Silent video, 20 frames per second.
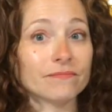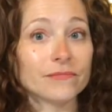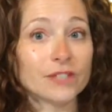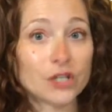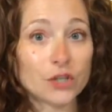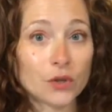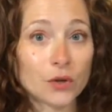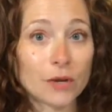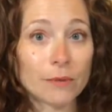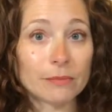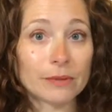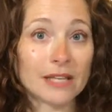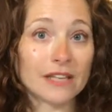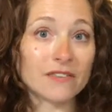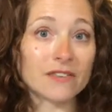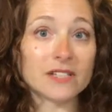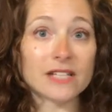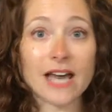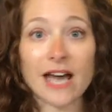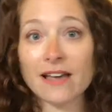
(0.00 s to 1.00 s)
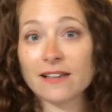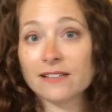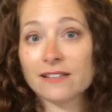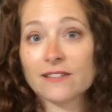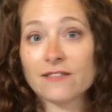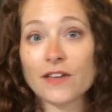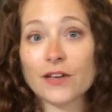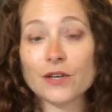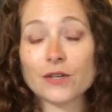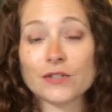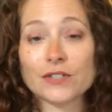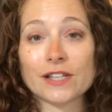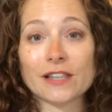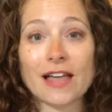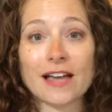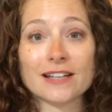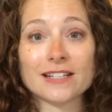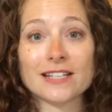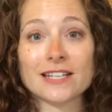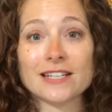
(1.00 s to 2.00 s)
Did you complete the task that you
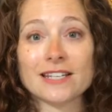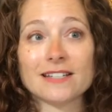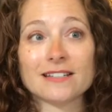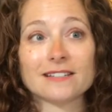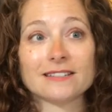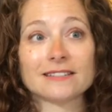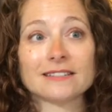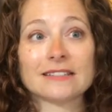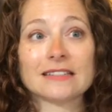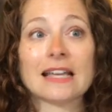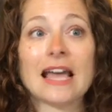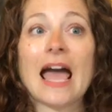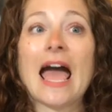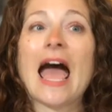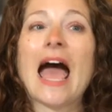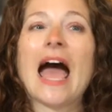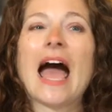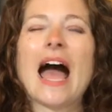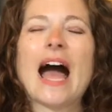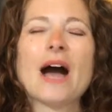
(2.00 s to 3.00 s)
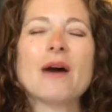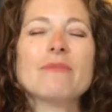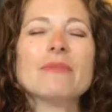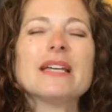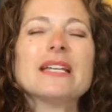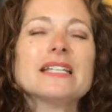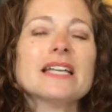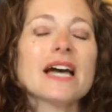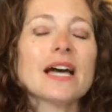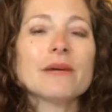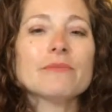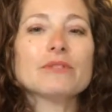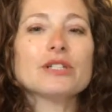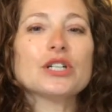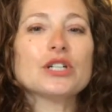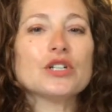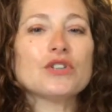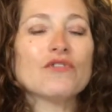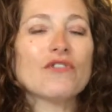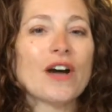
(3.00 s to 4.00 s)
selected? How many times
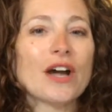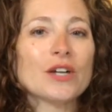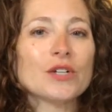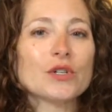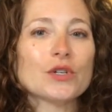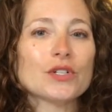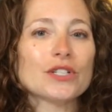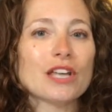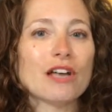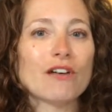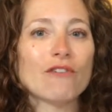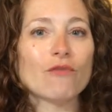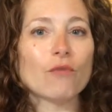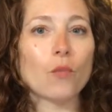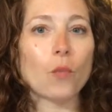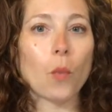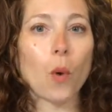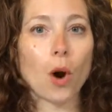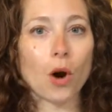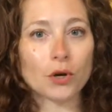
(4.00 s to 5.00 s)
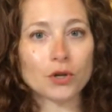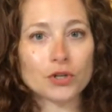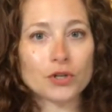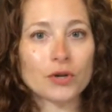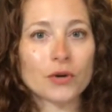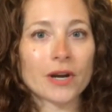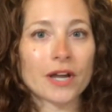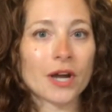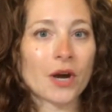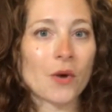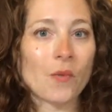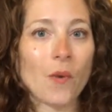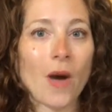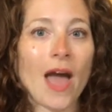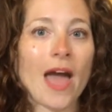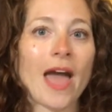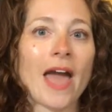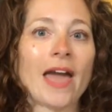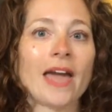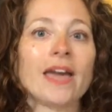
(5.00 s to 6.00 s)
did you find yourself wandering
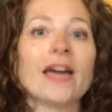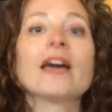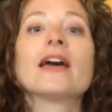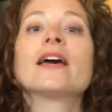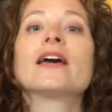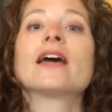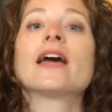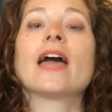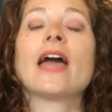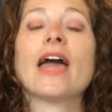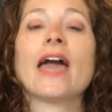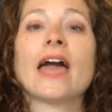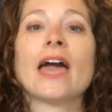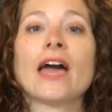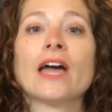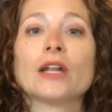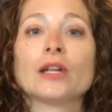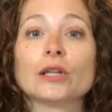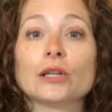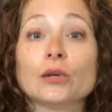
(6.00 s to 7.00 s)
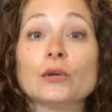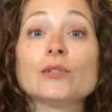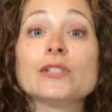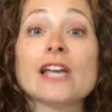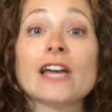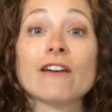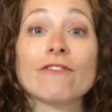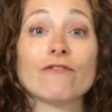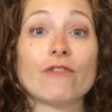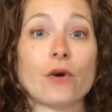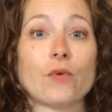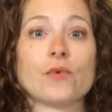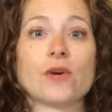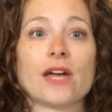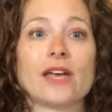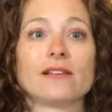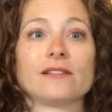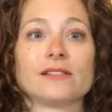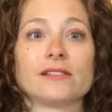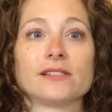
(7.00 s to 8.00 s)
away and losing
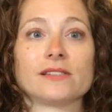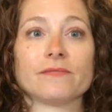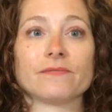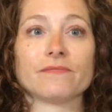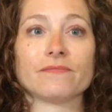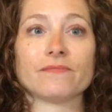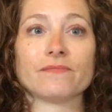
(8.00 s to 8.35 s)
focus?